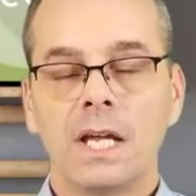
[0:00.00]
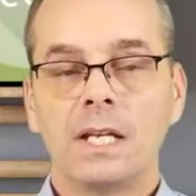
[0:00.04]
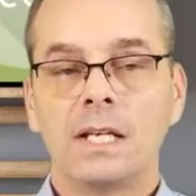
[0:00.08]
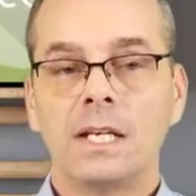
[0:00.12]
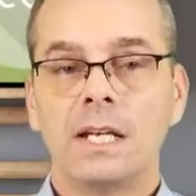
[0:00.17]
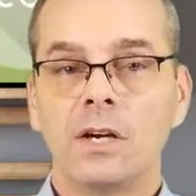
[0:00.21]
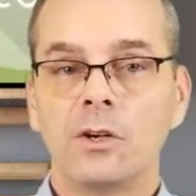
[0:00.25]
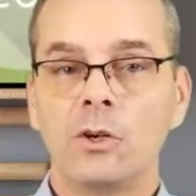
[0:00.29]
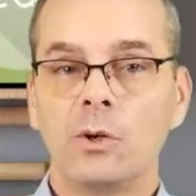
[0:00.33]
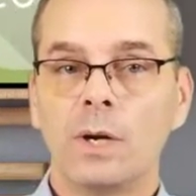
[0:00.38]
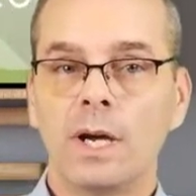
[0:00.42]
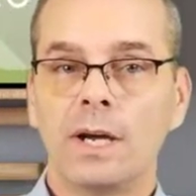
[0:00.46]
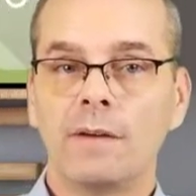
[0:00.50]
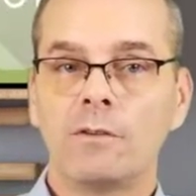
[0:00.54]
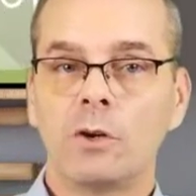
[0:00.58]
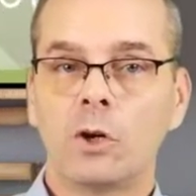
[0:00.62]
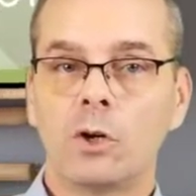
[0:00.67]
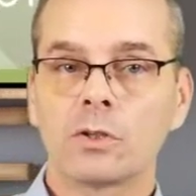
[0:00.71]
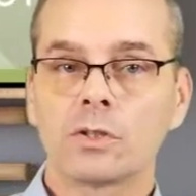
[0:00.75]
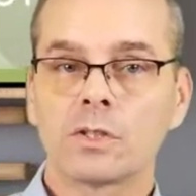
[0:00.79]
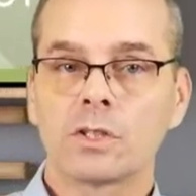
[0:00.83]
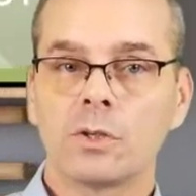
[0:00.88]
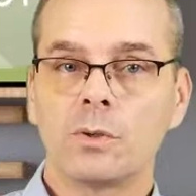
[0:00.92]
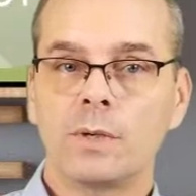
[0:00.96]
Now you have
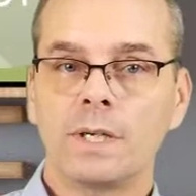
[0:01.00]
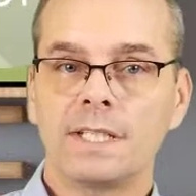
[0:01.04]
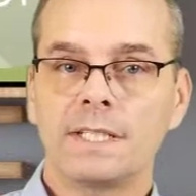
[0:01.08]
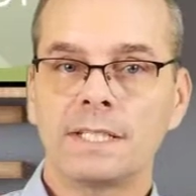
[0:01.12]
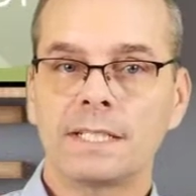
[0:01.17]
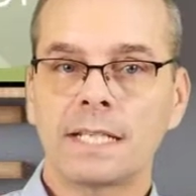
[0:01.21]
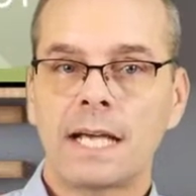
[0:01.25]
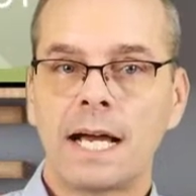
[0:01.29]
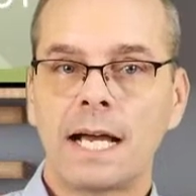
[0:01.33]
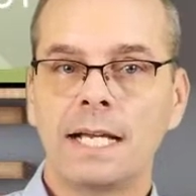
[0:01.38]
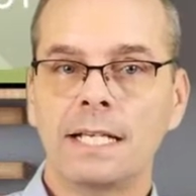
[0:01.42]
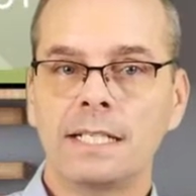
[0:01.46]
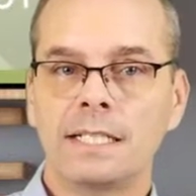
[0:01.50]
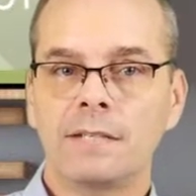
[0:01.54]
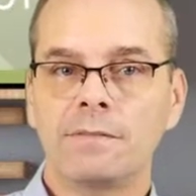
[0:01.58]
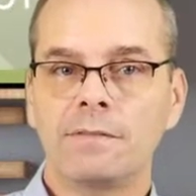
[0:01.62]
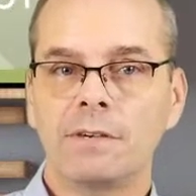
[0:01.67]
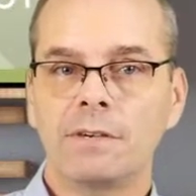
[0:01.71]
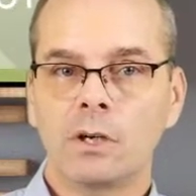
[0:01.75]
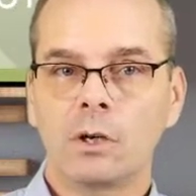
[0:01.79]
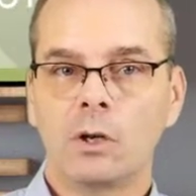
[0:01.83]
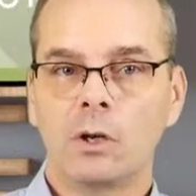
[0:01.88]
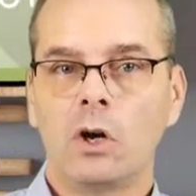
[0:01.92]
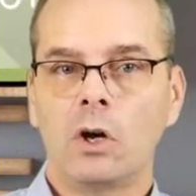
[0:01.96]
also a
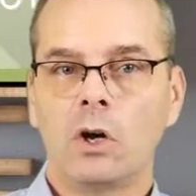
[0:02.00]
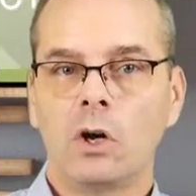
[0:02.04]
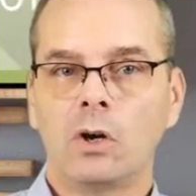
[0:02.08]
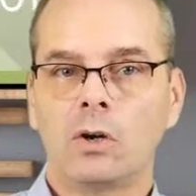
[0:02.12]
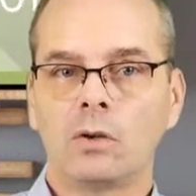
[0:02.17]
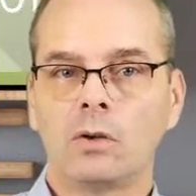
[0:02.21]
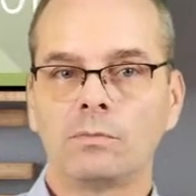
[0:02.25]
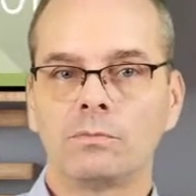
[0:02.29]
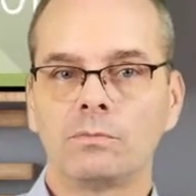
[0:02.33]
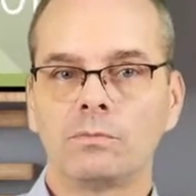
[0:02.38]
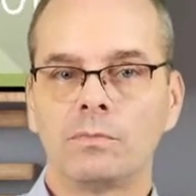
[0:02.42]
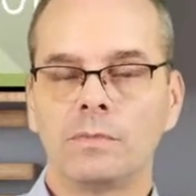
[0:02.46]
scientific law.